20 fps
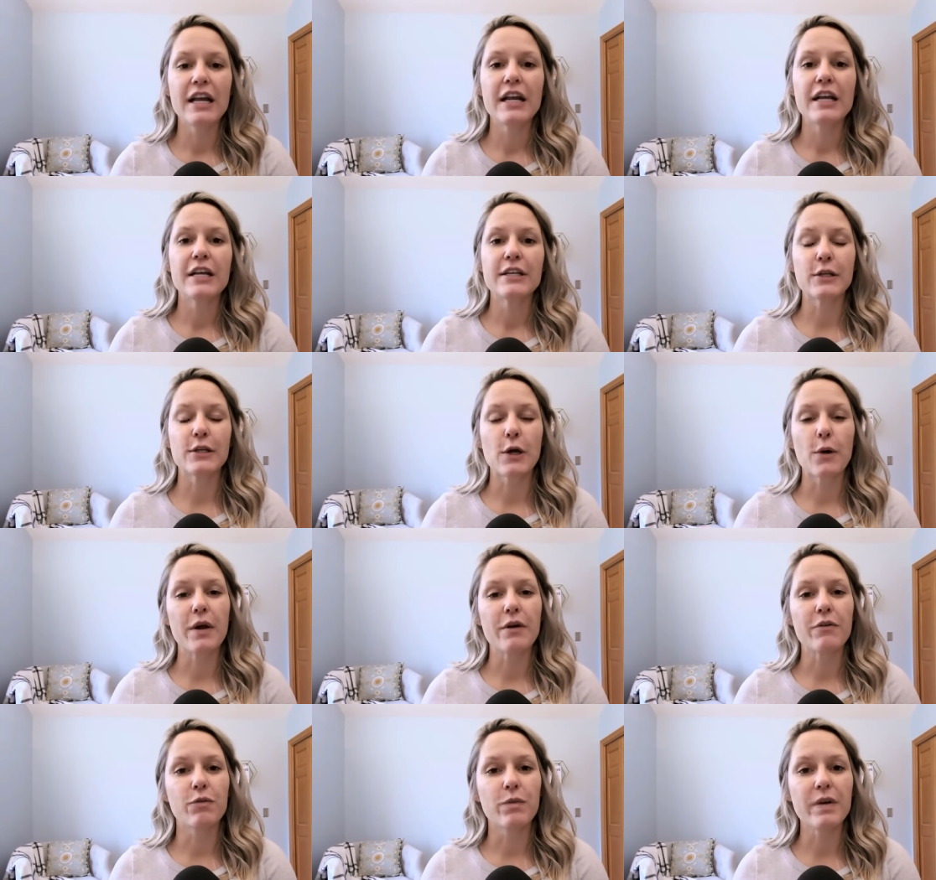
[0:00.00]
So
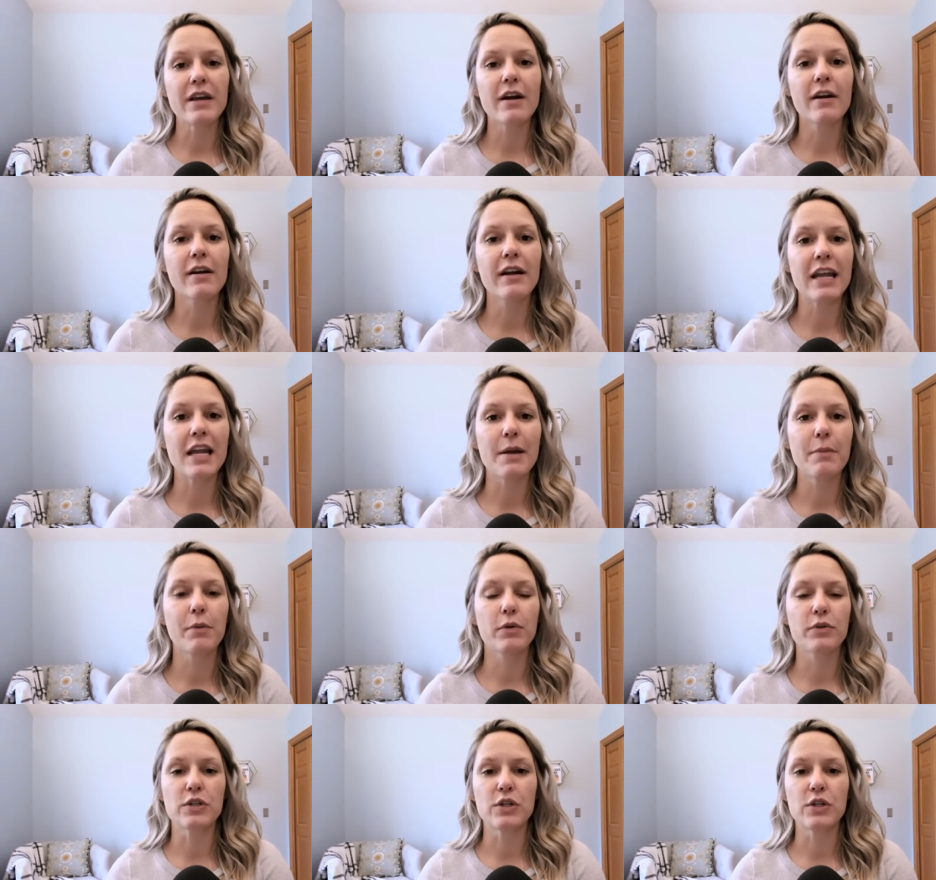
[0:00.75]
if we are
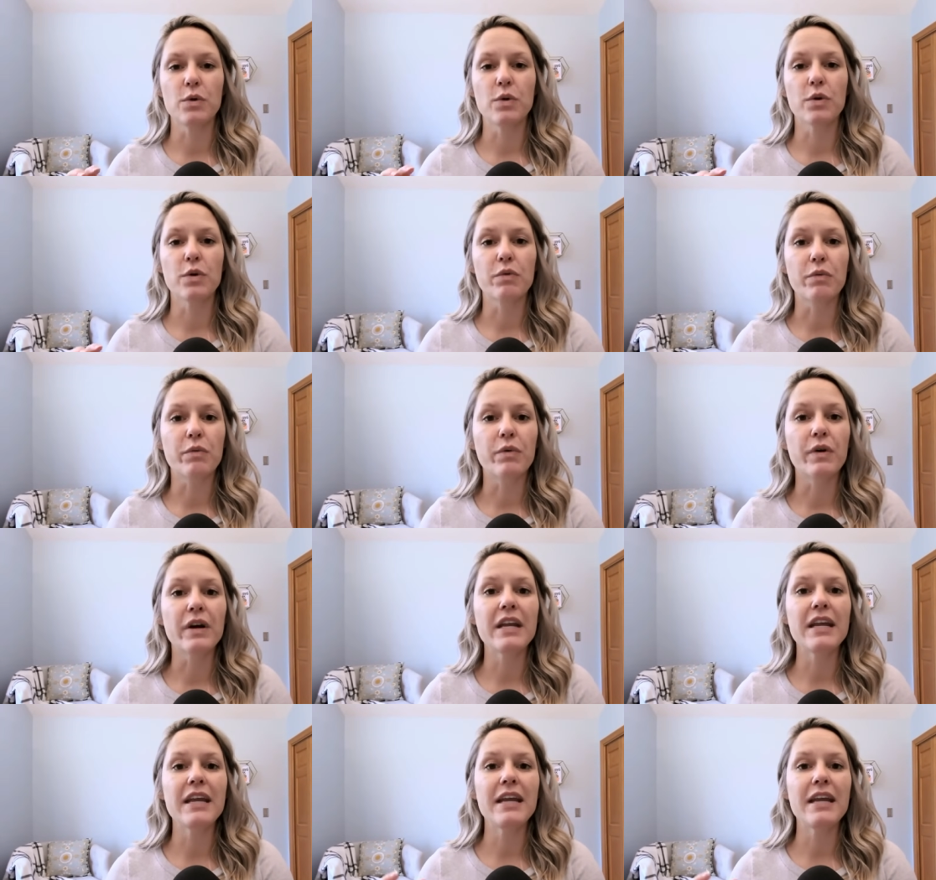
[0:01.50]
able to
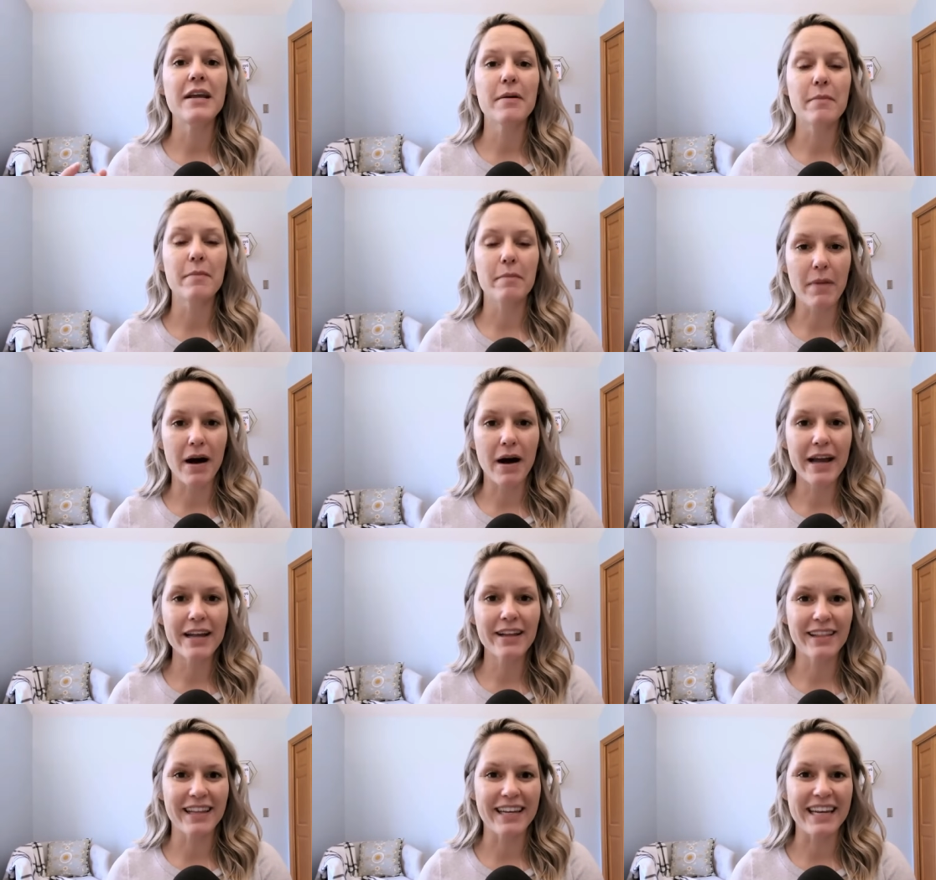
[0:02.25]

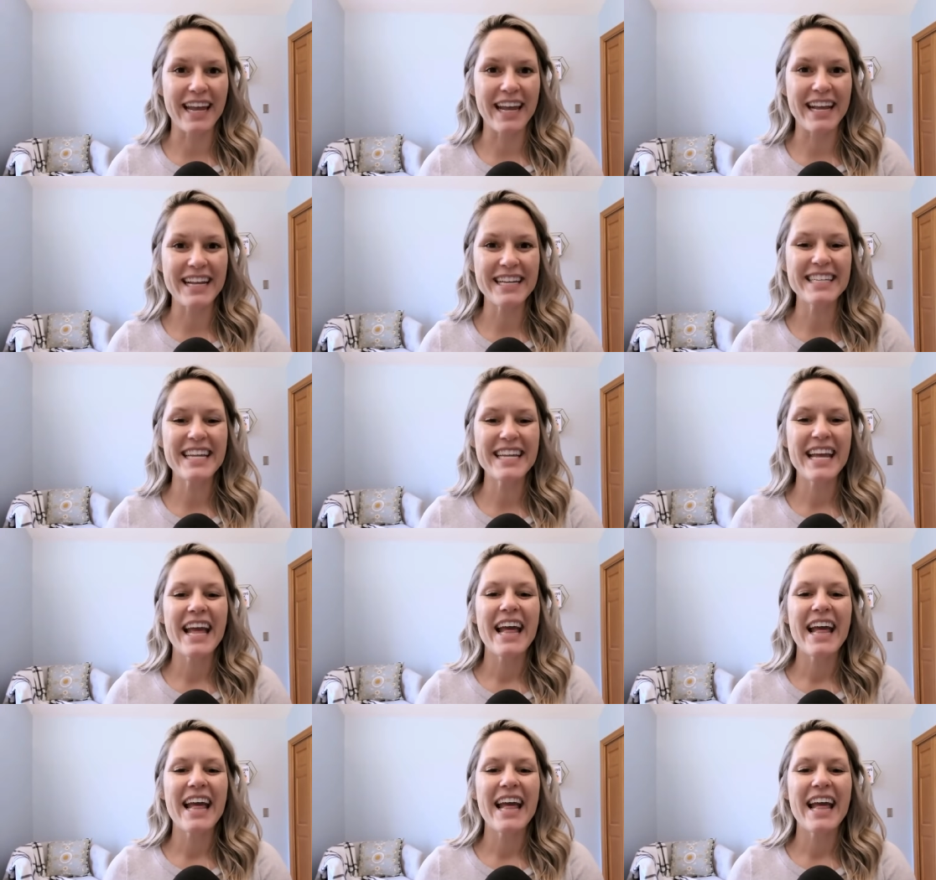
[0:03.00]
remyelinate,